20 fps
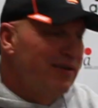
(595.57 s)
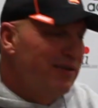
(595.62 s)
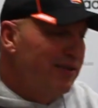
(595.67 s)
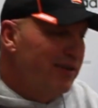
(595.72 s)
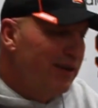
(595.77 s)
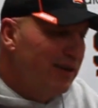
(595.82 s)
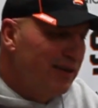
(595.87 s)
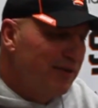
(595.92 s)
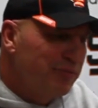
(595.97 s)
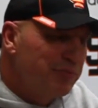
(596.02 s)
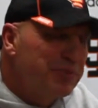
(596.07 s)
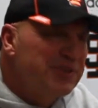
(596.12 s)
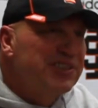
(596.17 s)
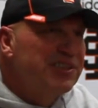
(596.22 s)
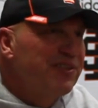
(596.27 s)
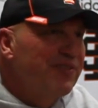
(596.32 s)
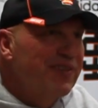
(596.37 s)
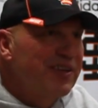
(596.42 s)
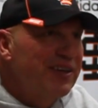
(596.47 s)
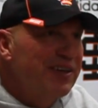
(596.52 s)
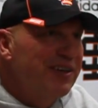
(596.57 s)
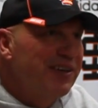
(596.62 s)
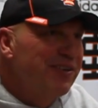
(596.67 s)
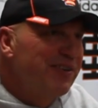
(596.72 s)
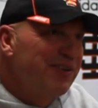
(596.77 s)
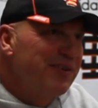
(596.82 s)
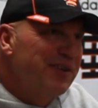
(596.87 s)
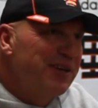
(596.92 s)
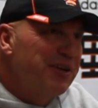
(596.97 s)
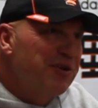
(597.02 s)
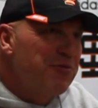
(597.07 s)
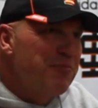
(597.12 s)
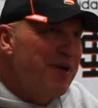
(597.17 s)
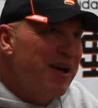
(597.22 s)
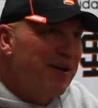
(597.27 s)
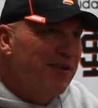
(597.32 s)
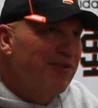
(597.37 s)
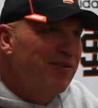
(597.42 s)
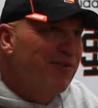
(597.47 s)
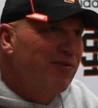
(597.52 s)
the Pacific
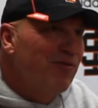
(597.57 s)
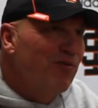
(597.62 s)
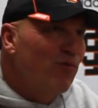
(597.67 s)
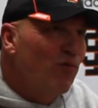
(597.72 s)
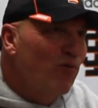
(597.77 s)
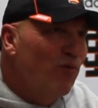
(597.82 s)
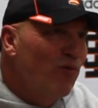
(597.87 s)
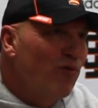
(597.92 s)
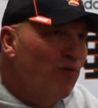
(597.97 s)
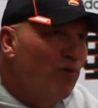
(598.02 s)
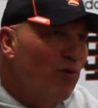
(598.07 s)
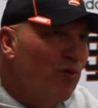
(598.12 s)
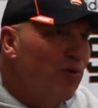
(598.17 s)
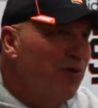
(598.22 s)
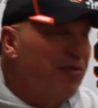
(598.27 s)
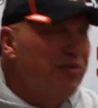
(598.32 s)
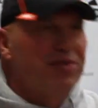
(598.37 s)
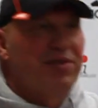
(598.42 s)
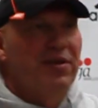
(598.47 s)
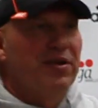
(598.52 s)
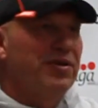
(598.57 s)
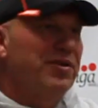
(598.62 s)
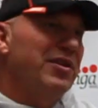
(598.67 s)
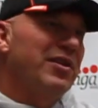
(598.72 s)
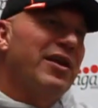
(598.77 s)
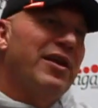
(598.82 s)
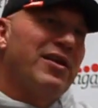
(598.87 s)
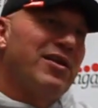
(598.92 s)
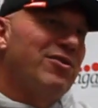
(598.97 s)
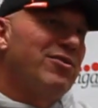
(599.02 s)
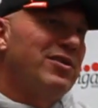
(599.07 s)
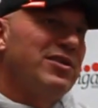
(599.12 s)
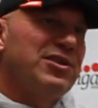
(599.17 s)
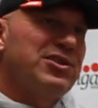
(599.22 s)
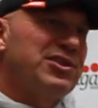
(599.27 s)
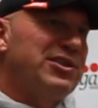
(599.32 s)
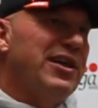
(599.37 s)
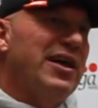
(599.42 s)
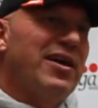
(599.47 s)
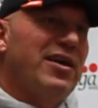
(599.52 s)
Intermountain north, let alone in the
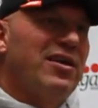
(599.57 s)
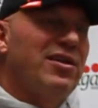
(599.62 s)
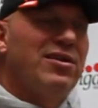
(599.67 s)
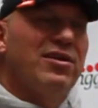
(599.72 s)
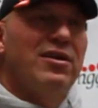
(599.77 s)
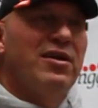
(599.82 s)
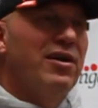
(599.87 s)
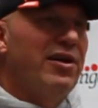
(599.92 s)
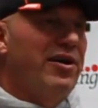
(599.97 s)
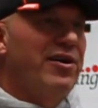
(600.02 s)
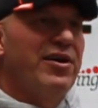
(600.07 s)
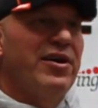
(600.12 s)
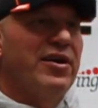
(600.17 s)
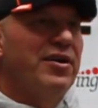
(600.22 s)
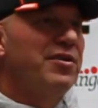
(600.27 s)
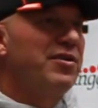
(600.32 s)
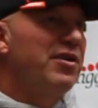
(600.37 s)
Seattle area,